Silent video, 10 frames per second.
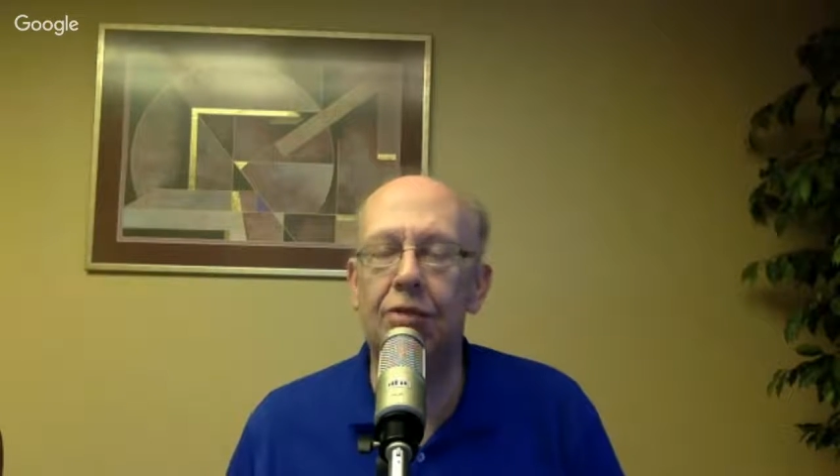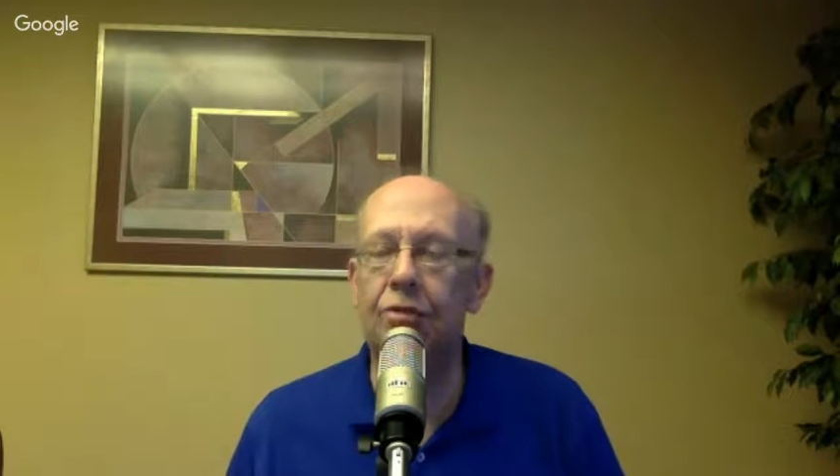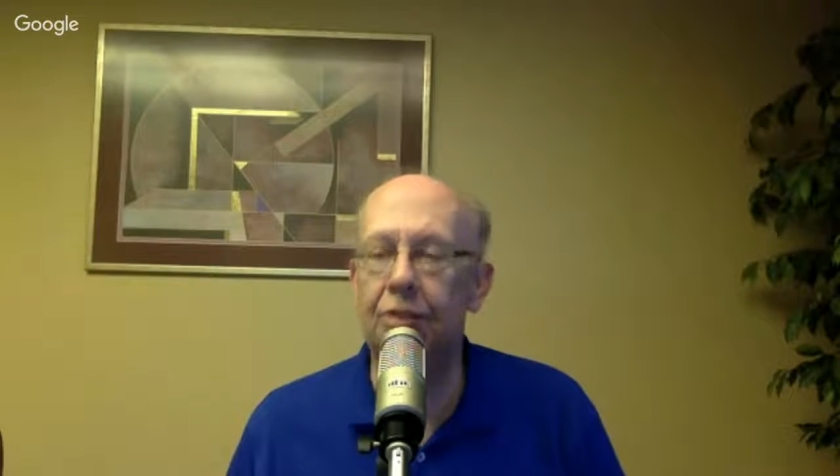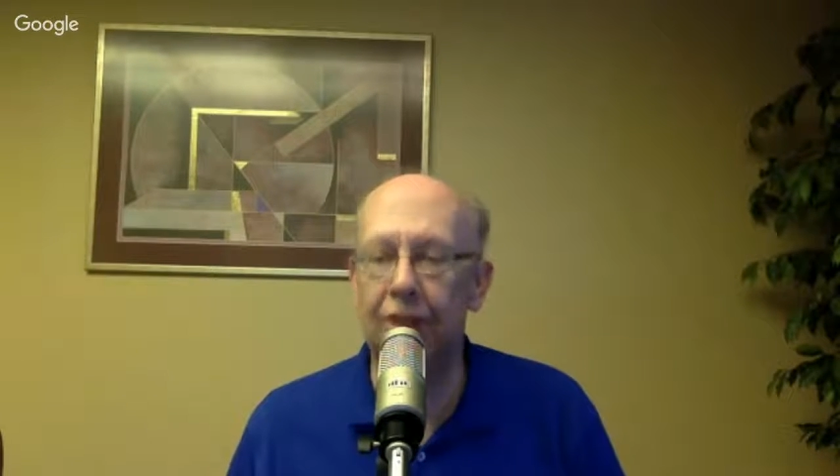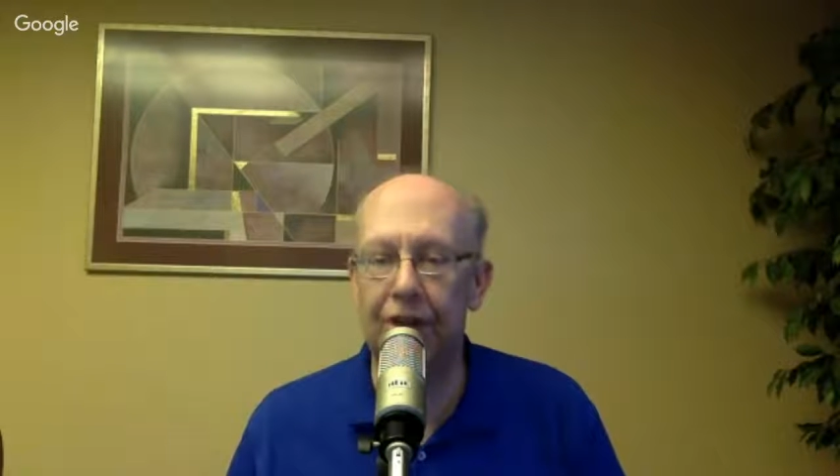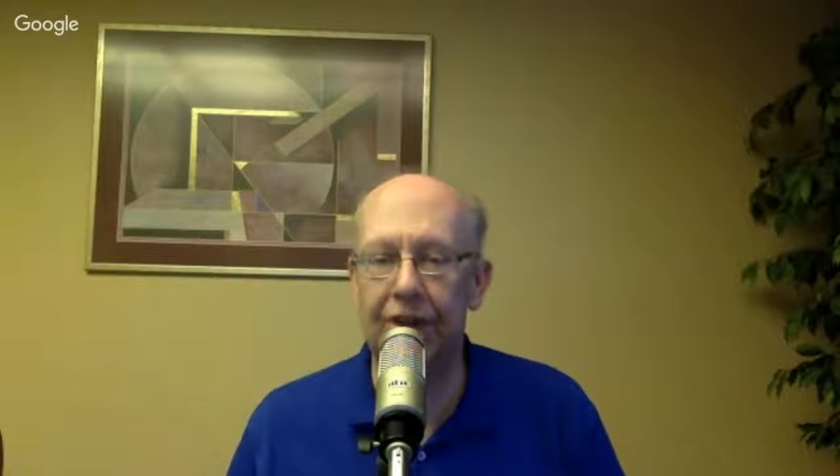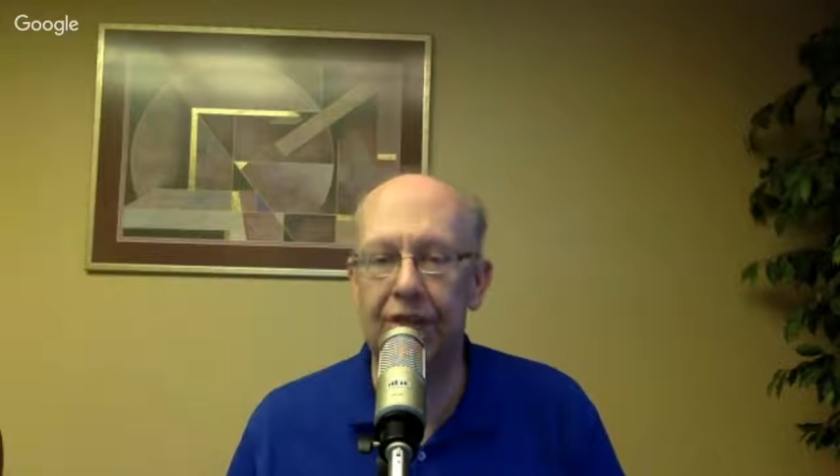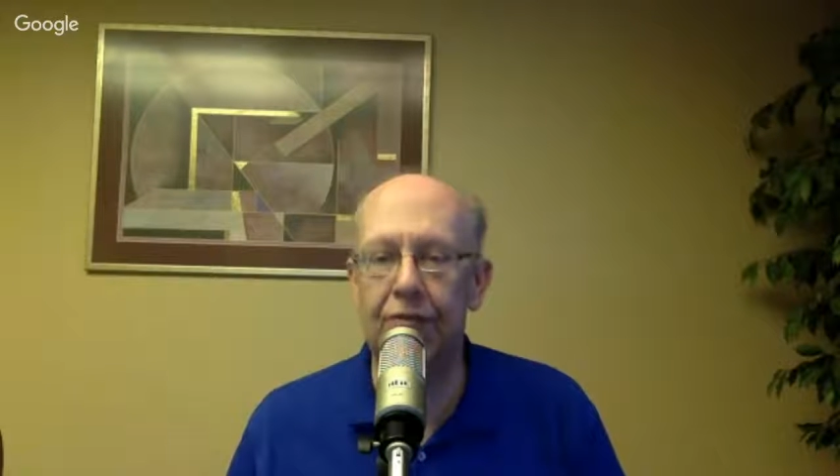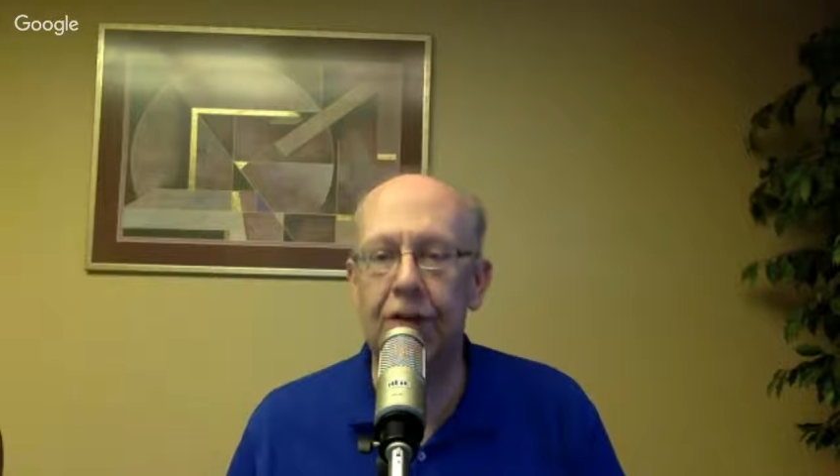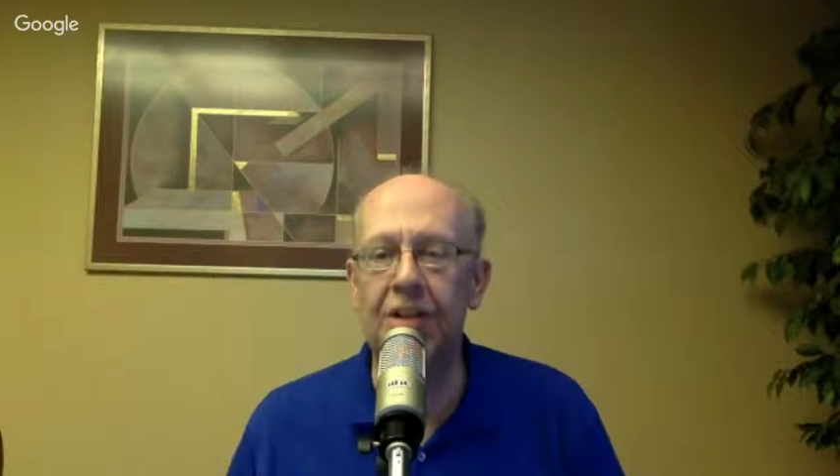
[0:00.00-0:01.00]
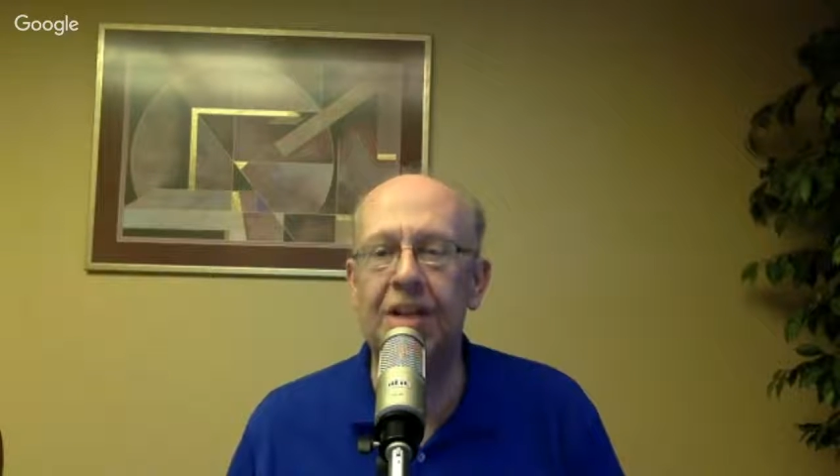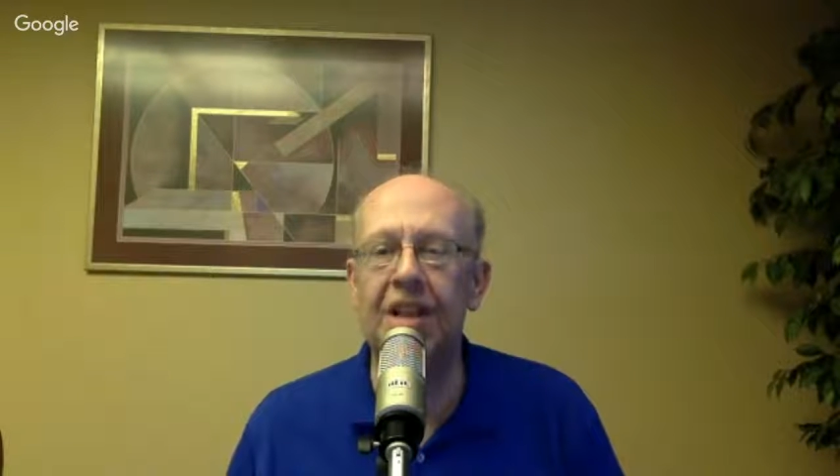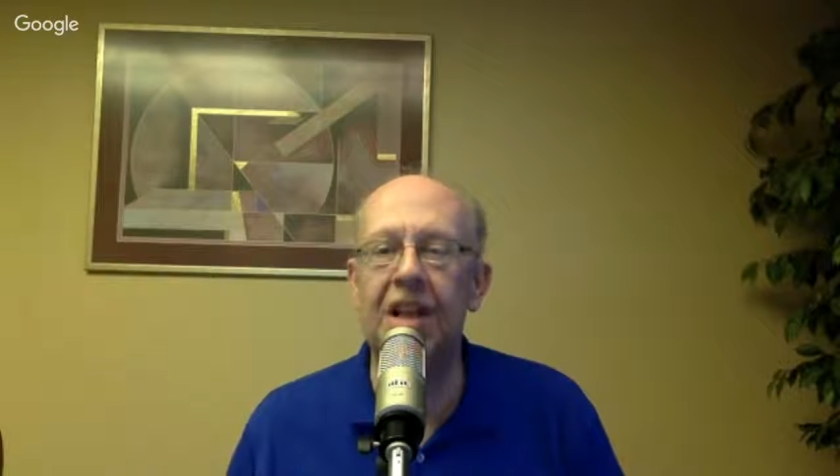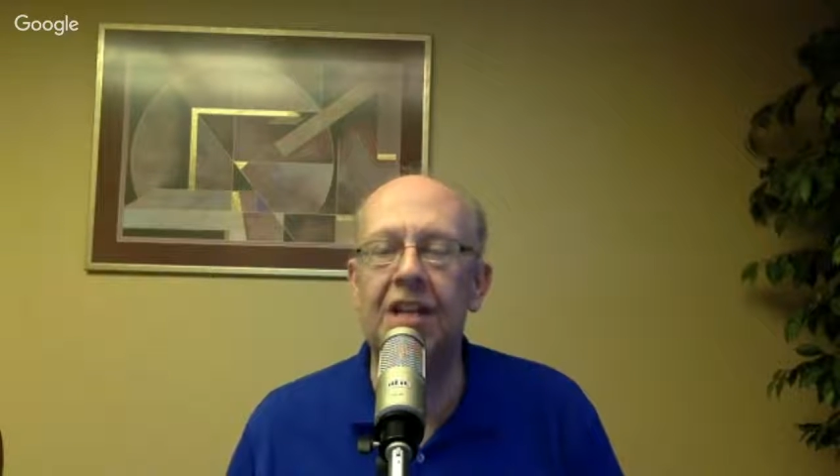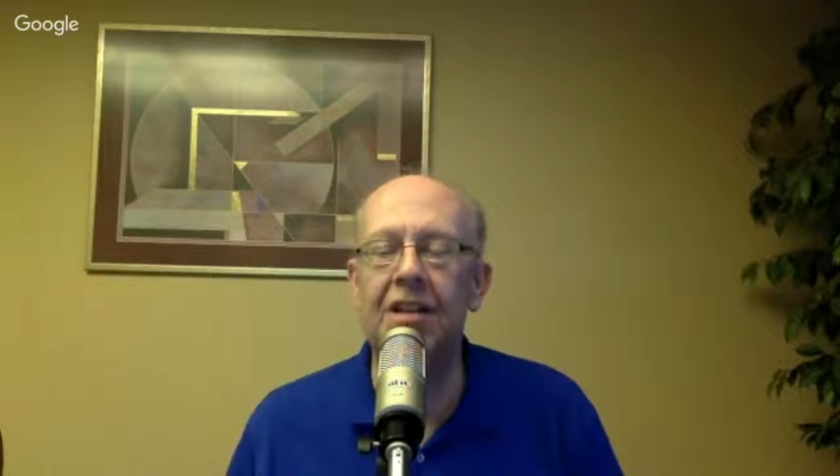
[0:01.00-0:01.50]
who thought this was the case,